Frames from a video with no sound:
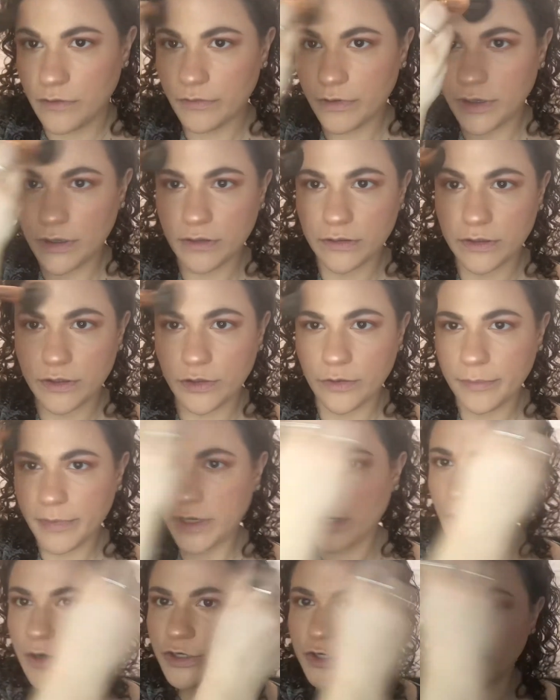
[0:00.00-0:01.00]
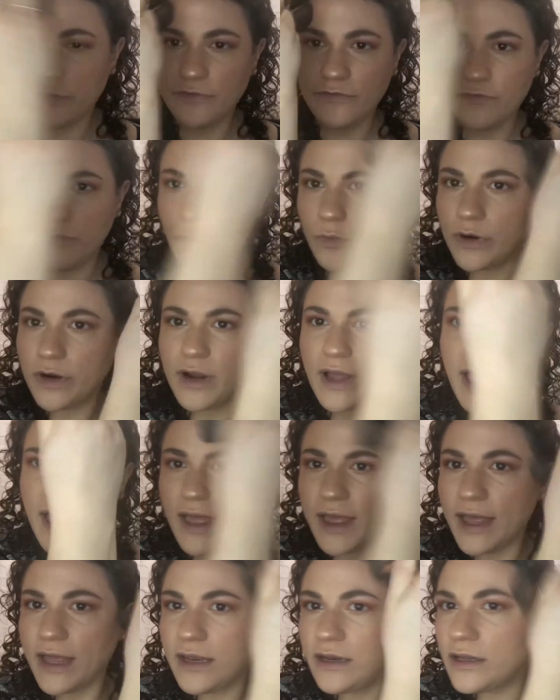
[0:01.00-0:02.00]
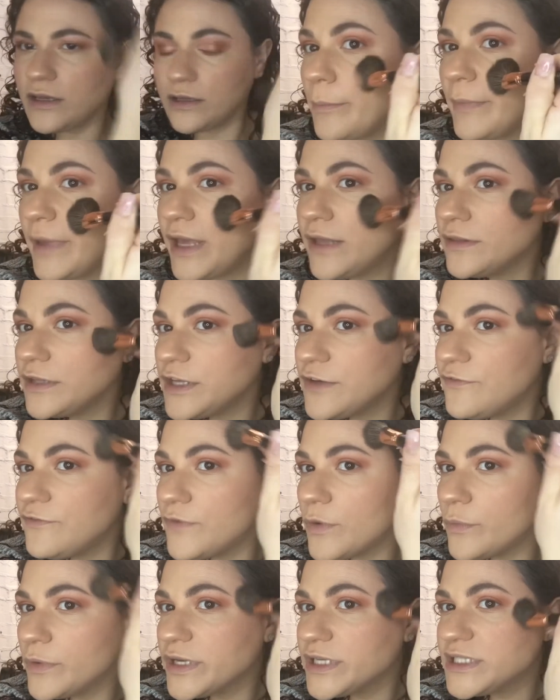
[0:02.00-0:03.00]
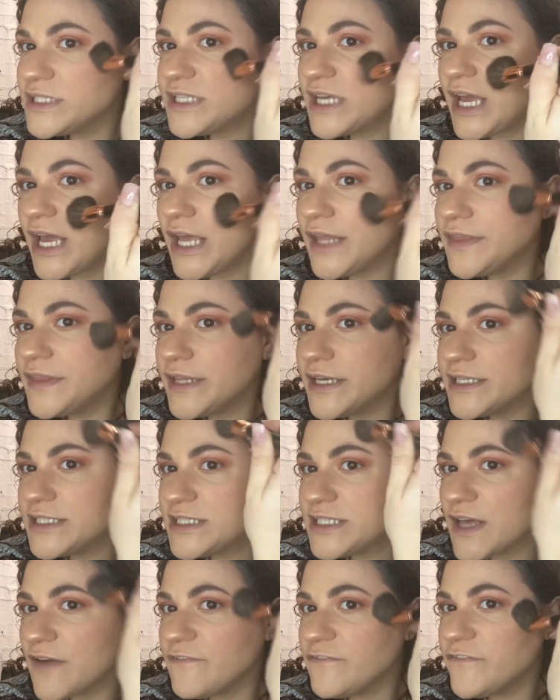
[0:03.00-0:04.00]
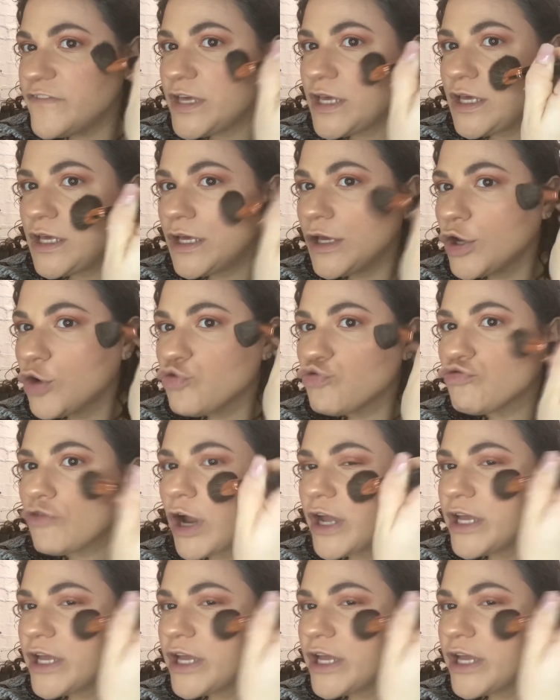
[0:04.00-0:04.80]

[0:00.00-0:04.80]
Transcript: A little bit on your forehead. Mainly focus it in this V right